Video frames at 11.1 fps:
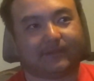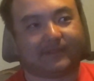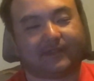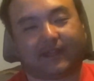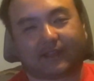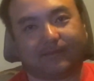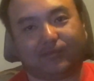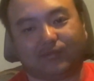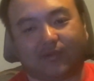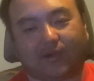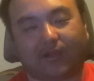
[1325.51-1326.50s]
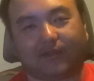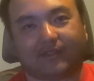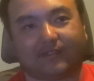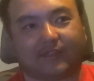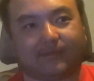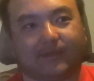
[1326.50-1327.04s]
I mean, they're not going to pull hard or
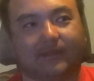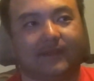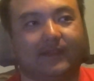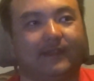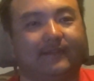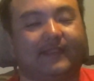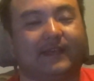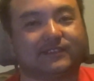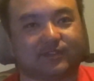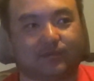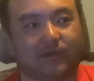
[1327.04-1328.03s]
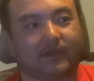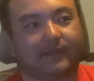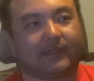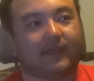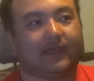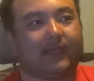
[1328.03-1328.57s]
anything, but that was the
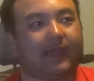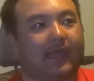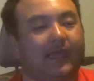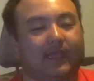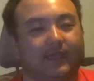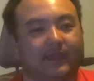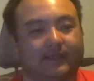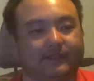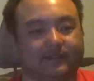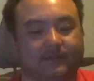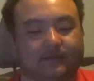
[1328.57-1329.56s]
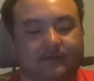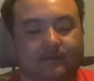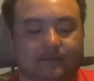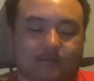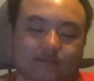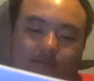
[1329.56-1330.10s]
one. And
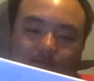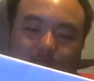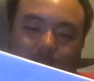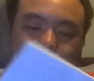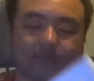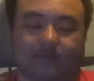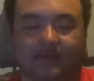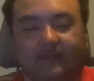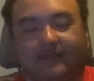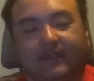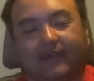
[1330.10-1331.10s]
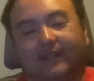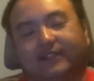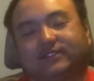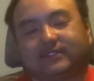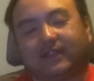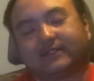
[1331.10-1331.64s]

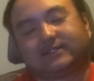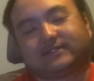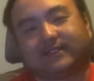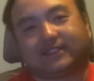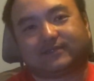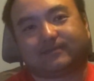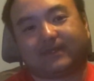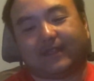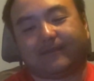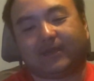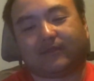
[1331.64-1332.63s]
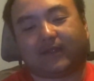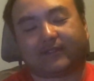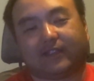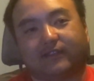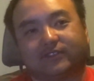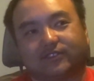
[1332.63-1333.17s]
yeah, that's plan B right there.